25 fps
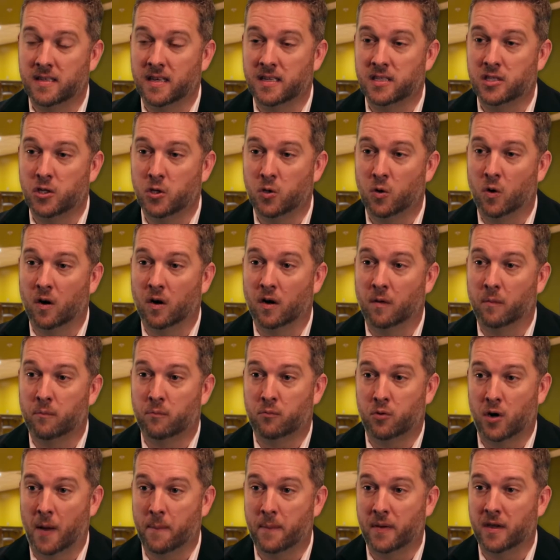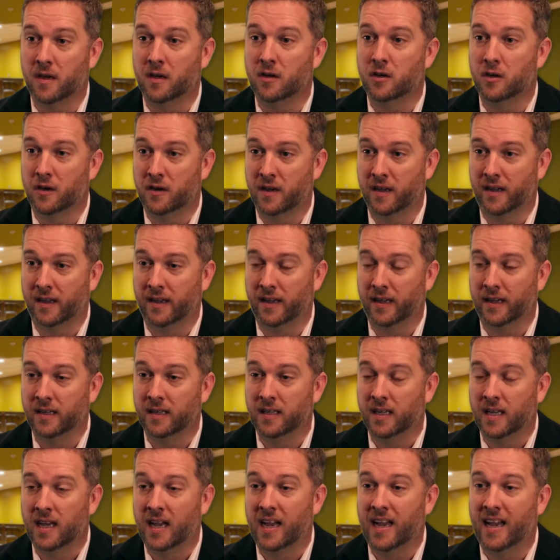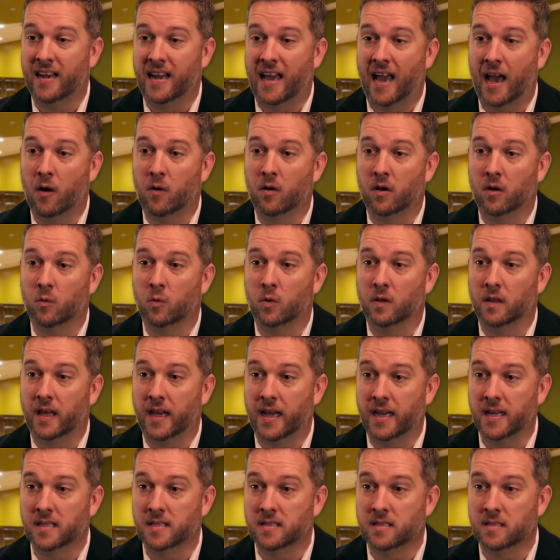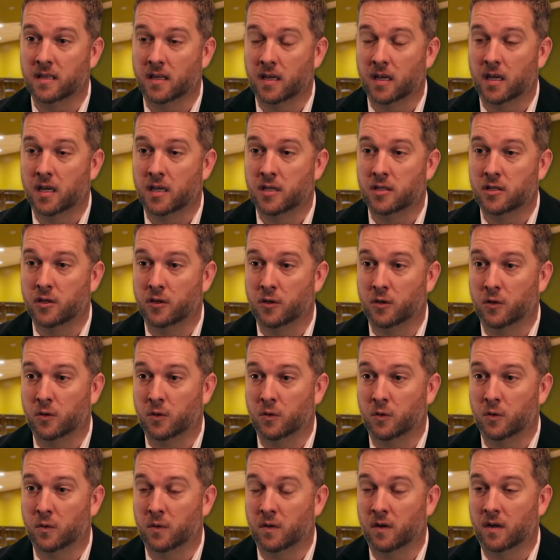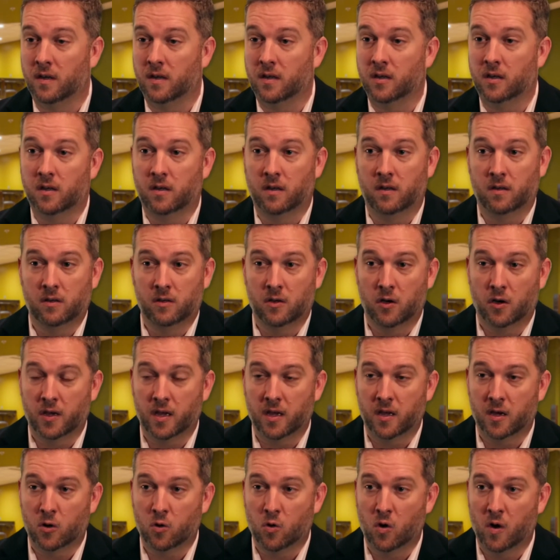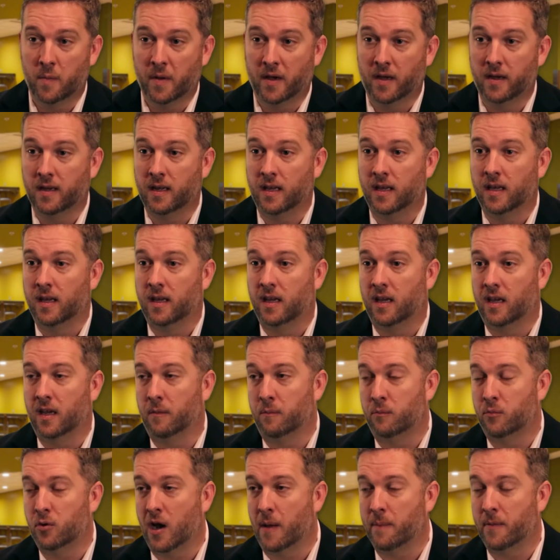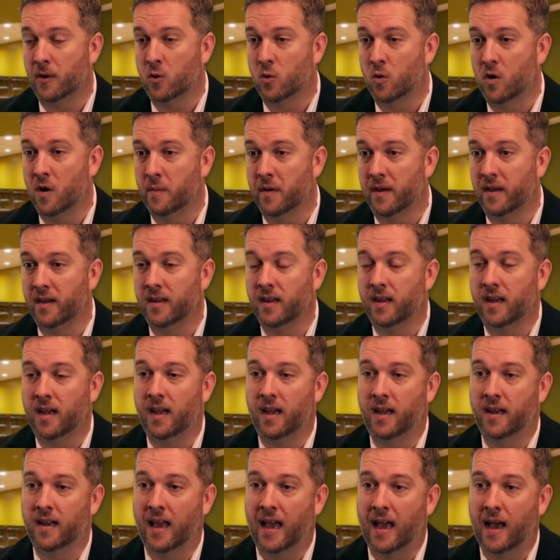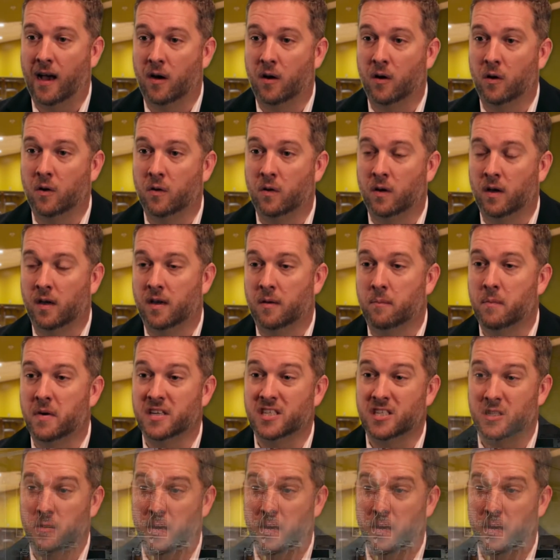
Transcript: that you are prepping and cooking in and how it relates to cooking equipment and prep equipment and how much